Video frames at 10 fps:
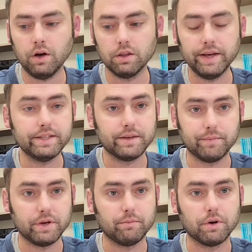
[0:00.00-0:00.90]
late
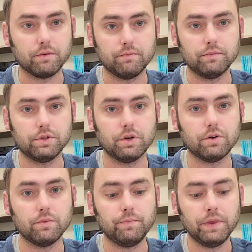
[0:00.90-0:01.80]
September.
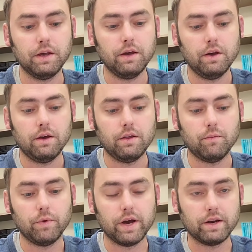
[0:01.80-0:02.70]
So
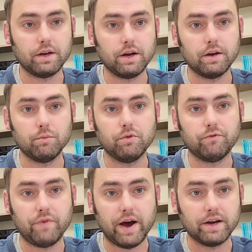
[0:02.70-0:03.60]
we had to kind of
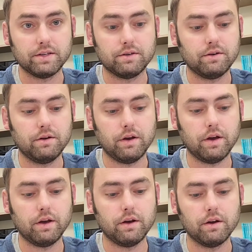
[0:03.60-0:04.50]
move fast.
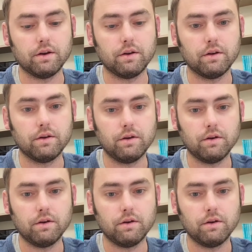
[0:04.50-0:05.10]
And